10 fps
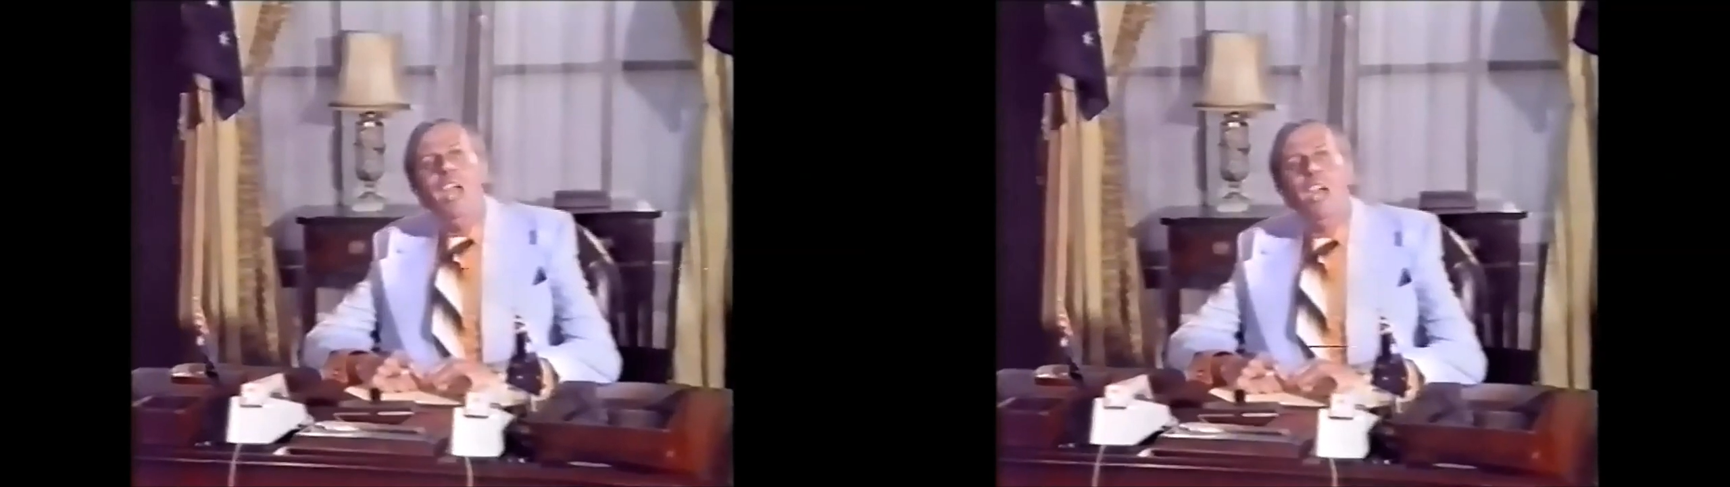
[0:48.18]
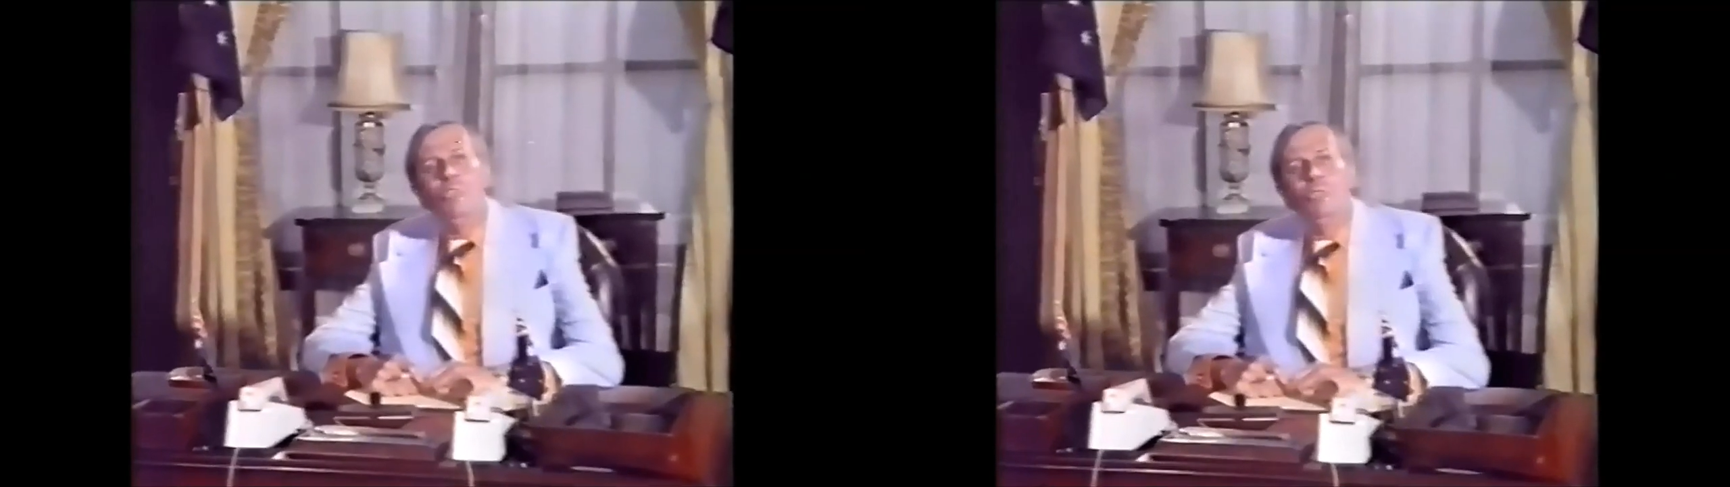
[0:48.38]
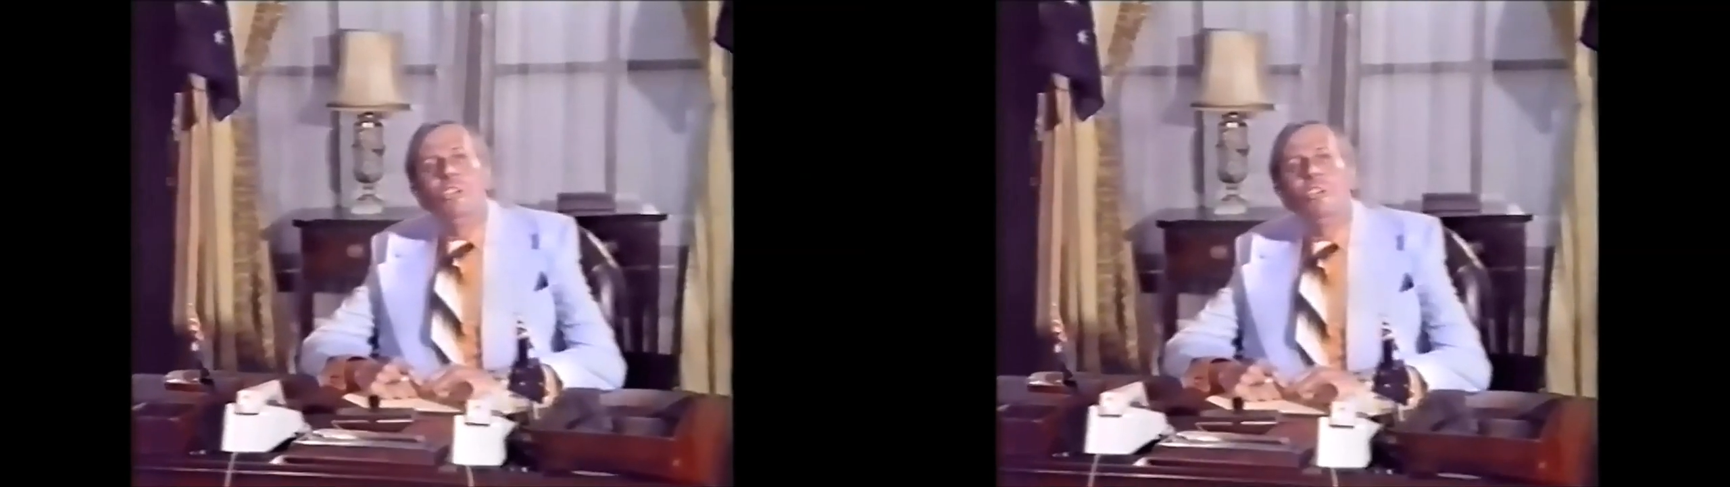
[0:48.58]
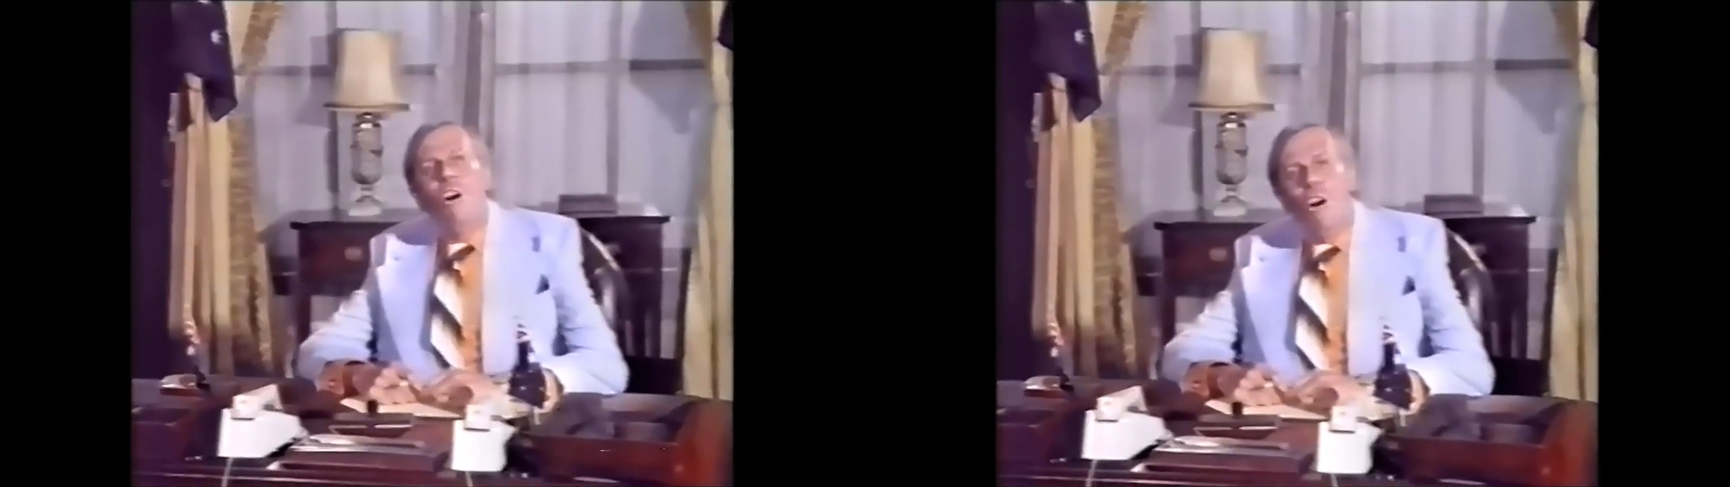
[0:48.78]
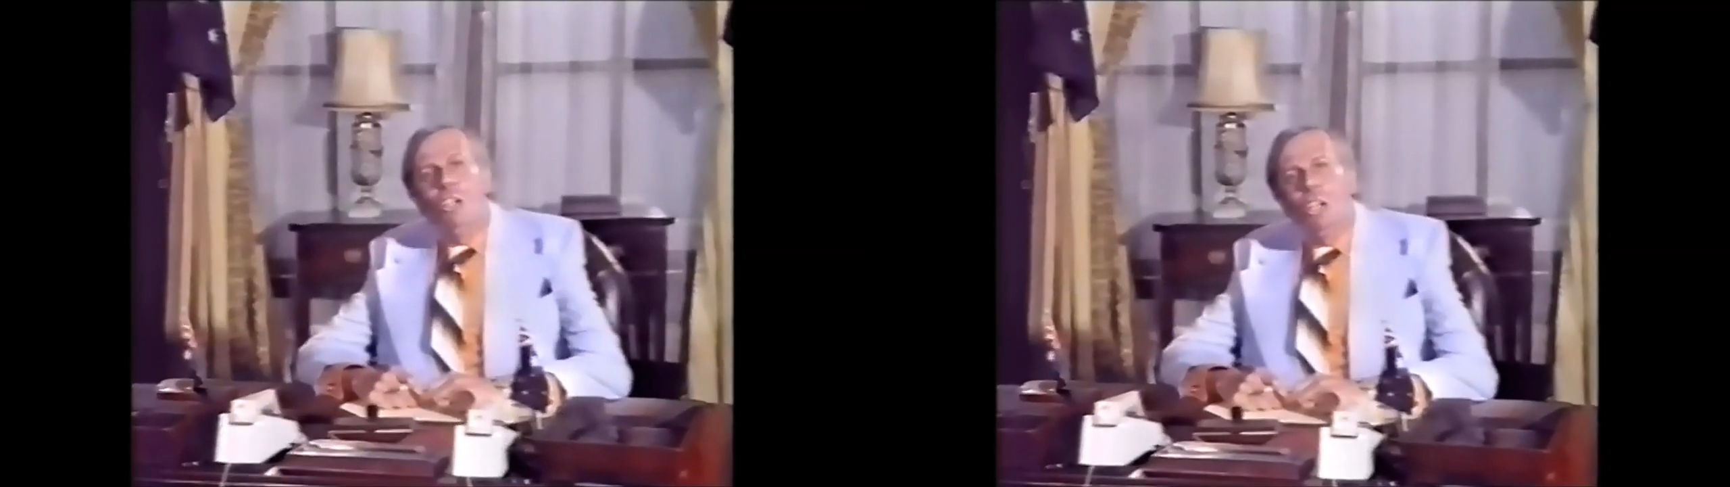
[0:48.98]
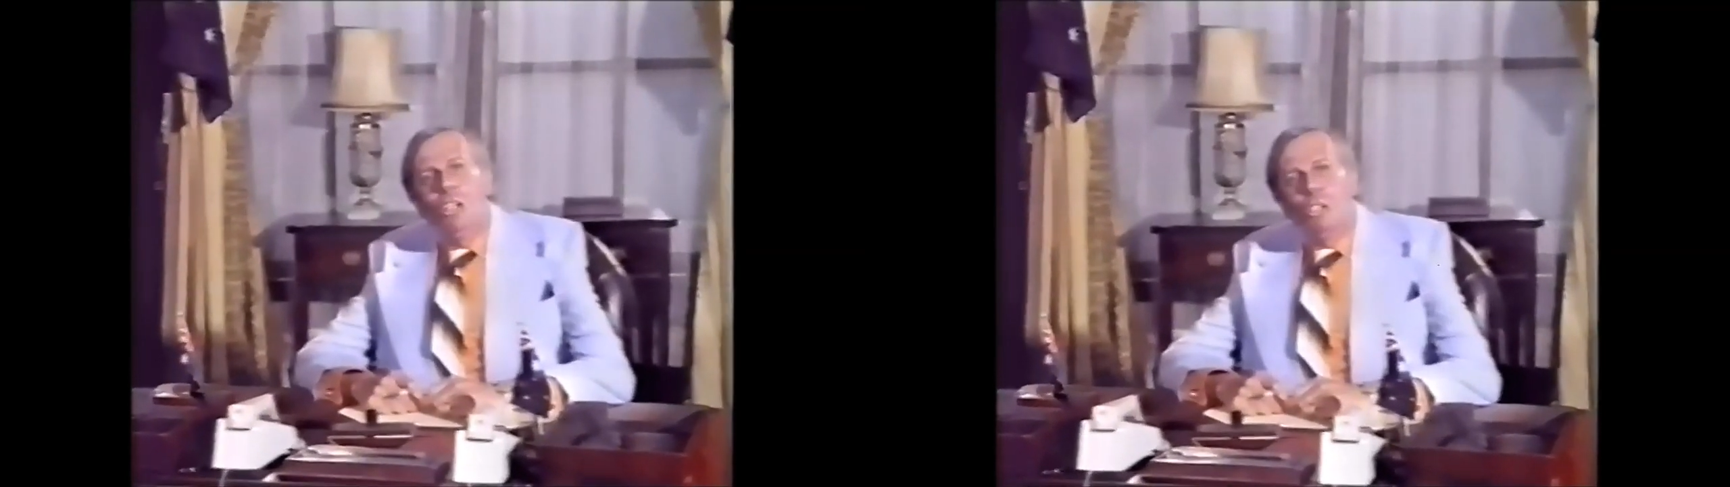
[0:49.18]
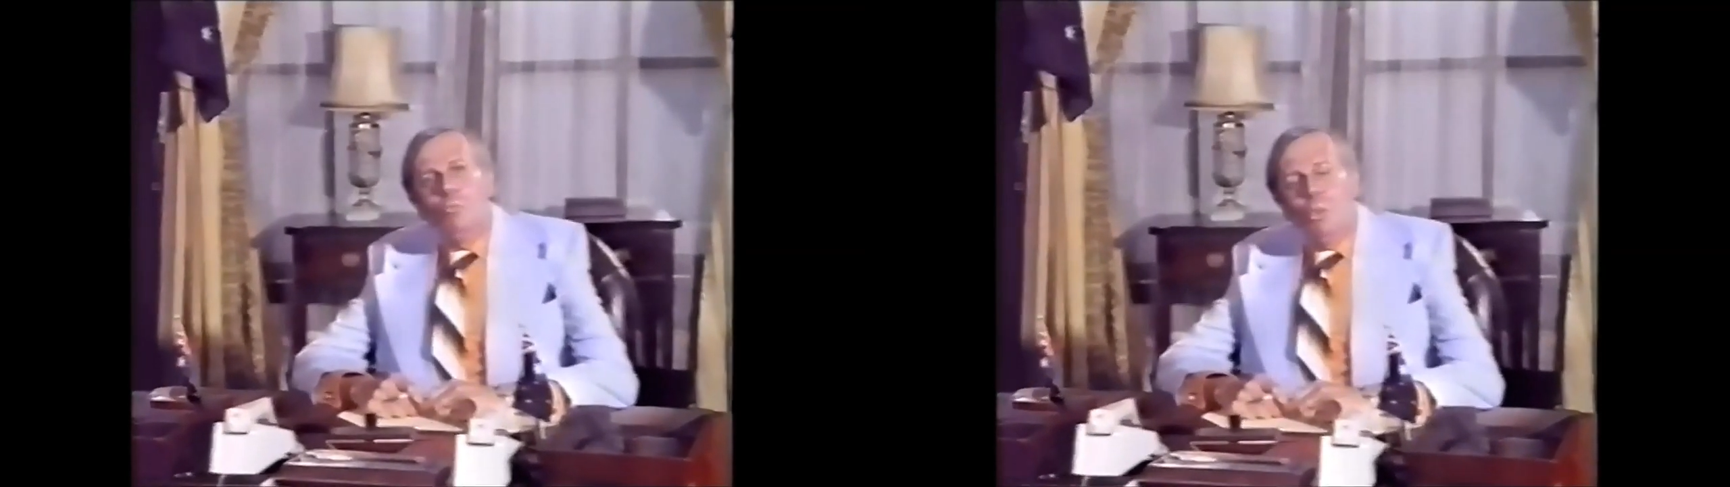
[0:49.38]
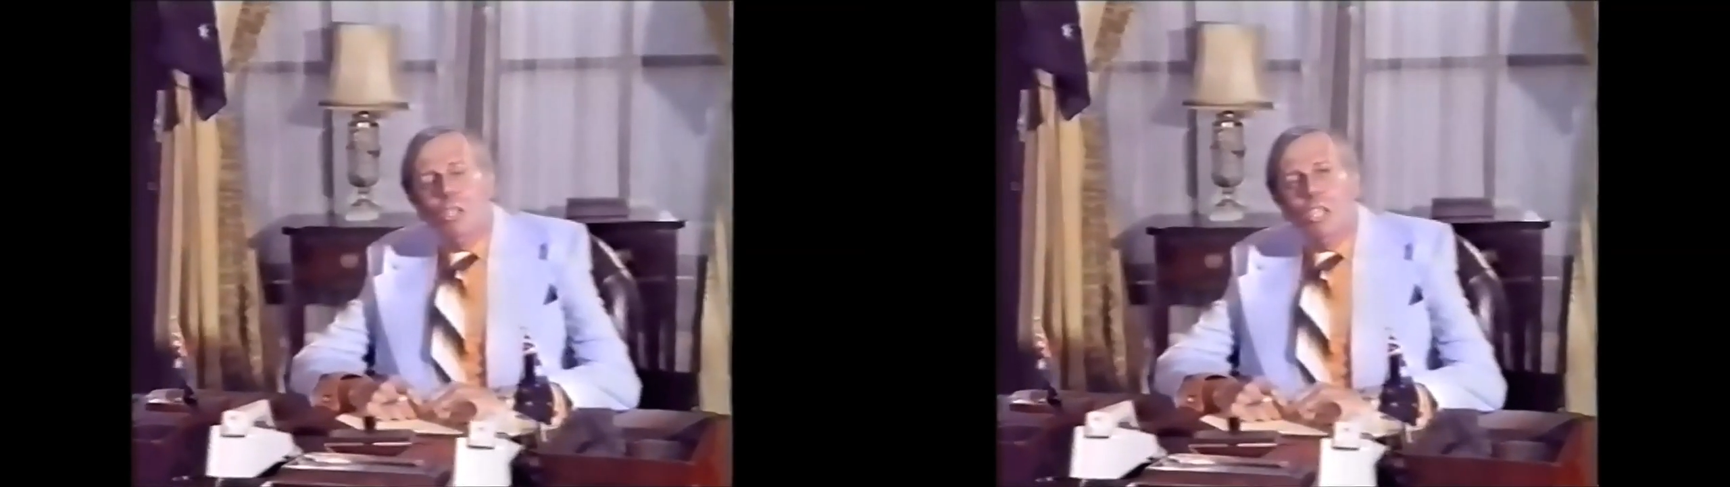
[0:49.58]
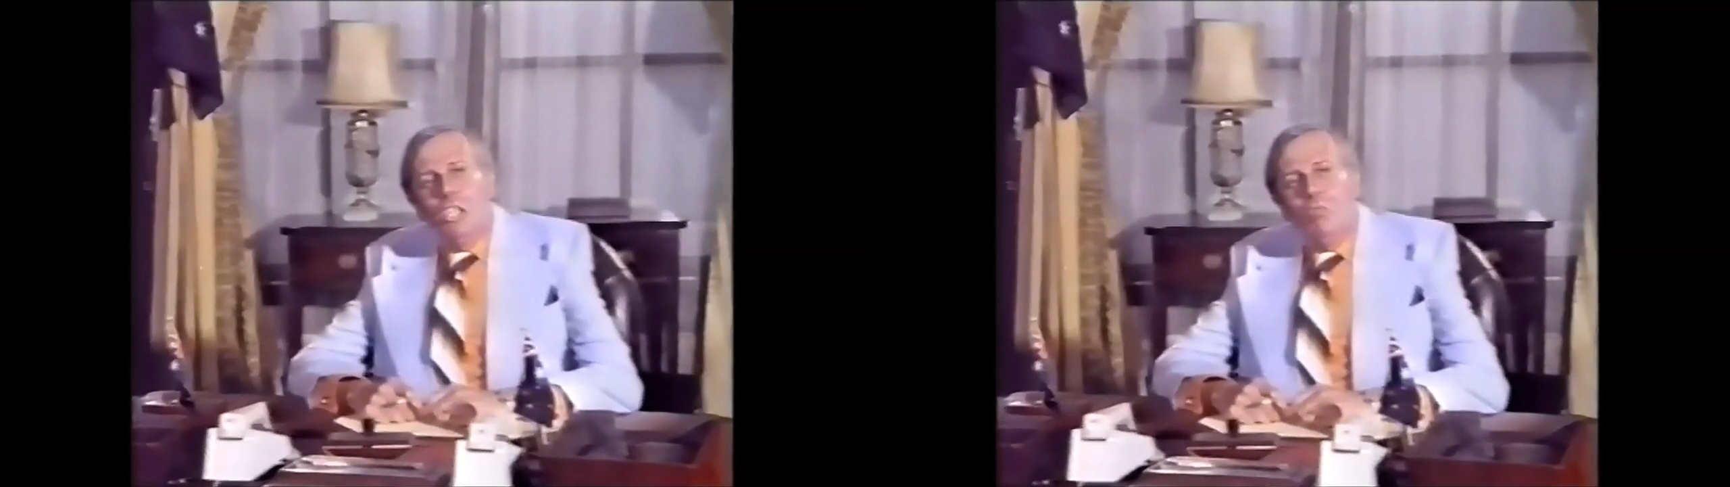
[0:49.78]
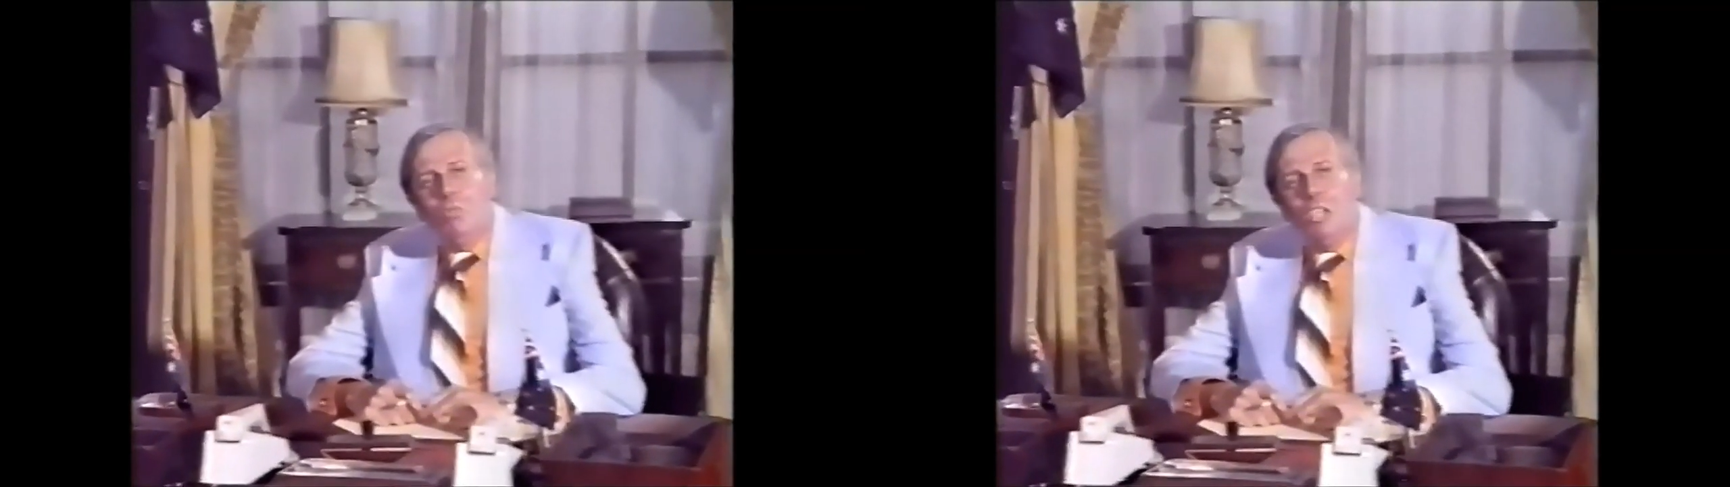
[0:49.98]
I have the honour to be